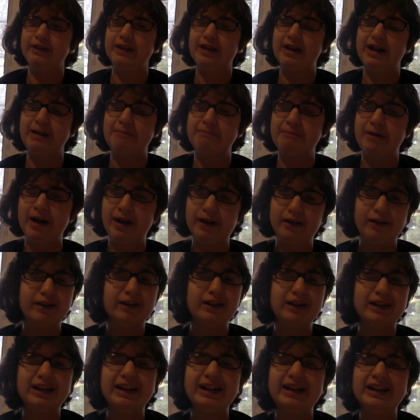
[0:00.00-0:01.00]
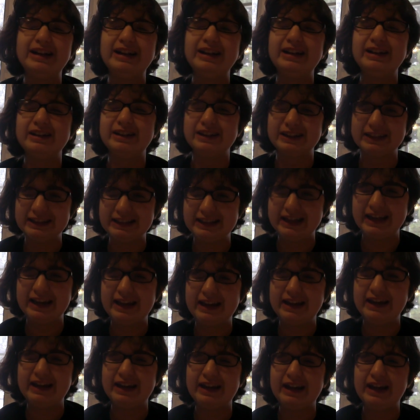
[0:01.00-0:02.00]
that apparently he is
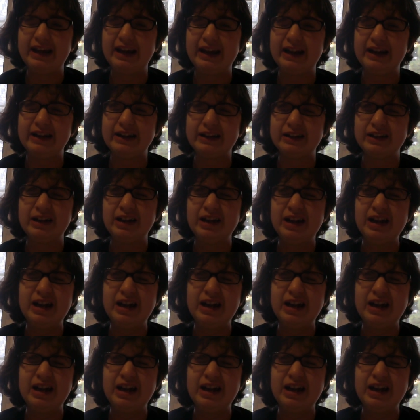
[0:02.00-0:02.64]
gay, and